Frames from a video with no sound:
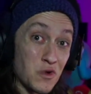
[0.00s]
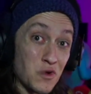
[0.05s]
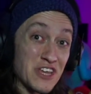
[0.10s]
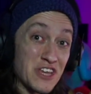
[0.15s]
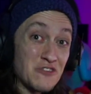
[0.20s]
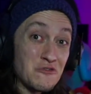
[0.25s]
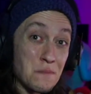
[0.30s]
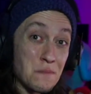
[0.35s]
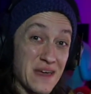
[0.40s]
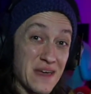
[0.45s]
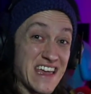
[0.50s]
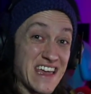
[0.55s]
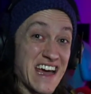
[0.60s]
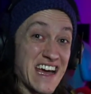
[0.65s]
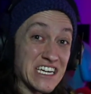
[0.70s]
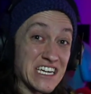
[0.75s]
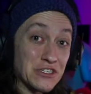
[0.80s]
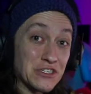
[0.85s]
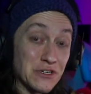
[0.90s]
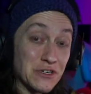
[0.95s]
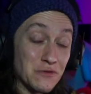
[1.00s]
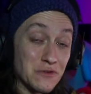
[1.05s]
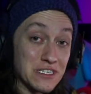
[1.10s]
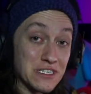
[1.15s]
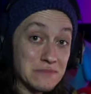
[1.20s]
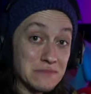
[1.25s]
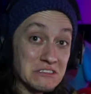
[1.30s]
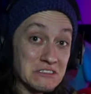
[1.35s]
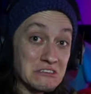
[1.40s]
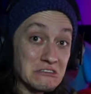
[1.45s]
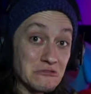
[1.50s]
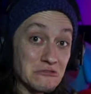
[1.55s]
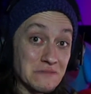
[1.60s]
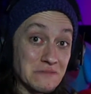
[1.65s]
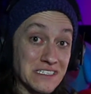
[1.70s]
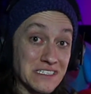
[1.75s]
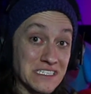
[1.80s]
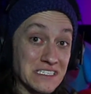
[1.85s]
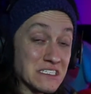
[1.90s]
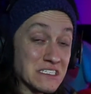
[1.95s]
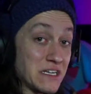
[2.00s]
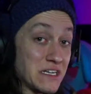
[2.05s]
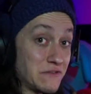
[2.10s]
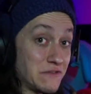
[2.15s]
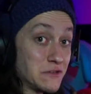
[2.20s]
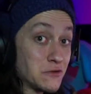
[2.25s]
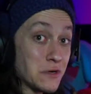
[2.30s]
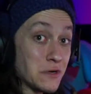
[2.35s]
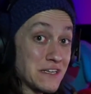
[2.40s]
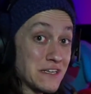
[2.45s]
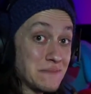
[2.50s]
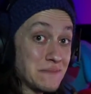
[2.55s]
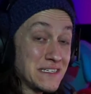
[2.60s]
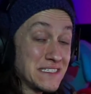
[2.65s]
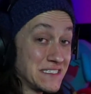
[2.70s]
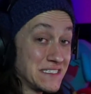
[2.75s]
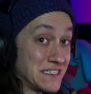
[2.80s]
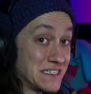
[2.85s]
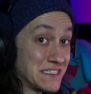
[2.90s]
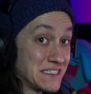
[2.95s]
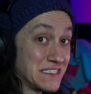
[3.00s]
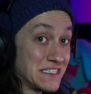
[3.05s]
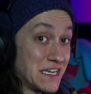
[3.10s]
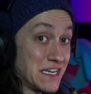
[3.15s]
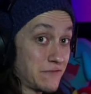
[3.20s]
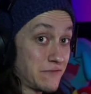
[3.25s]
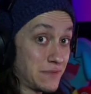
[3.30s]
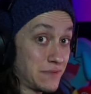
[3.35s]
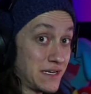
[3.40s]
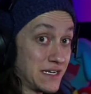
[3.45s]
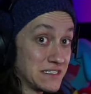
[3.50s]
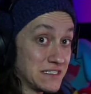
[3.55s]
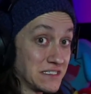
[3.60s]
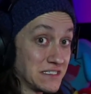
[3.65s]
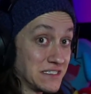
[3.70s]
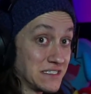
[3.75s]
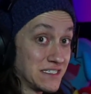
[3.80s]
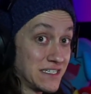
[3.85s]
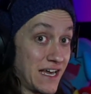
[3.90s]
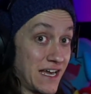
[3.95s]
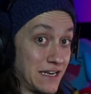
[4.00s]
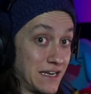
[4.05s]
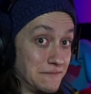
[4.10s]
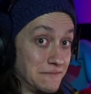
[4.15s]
why you may actually want to be streaming at 720p 60 FPS instead.